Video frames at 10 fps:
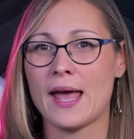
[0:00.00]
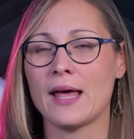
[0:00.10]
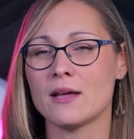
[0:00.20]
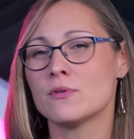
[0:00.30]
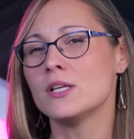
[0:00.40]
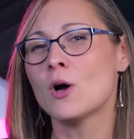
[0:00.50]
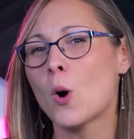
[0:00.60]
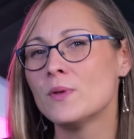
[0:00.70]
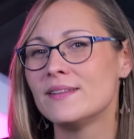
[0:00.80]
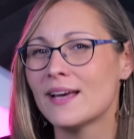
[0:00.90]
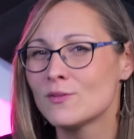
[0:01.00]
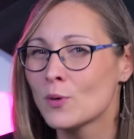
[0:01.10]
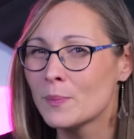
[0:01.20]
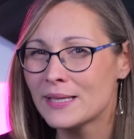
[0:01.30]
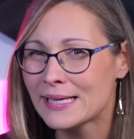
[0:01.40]
and I really hope that that
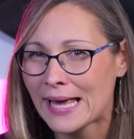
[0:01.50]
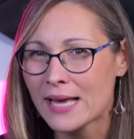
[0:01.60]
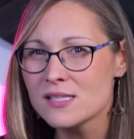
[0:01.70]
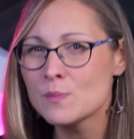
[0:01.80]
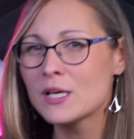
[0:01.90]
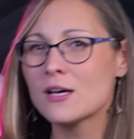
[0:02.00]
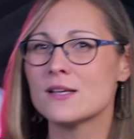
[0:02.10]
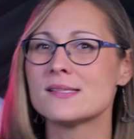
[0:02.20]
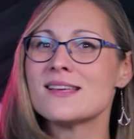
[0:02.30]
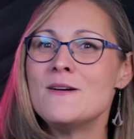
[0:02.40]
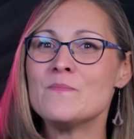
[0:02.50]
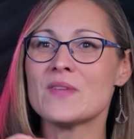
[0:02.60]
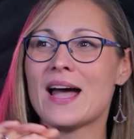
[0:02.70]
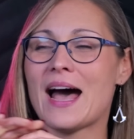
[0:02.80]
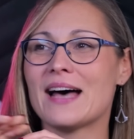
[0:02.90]
will be the case, because
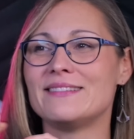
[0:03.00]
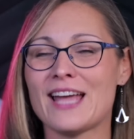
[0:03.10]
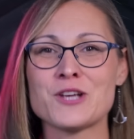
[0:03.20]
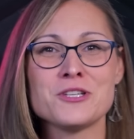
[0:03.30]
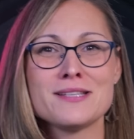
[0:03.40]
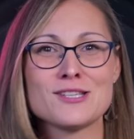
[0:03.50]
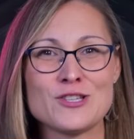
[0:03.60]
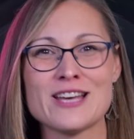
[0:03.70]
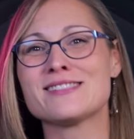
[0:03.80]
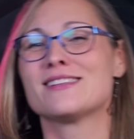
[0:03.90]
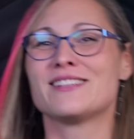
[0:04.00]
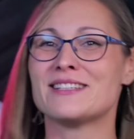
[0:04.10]
they actually suggested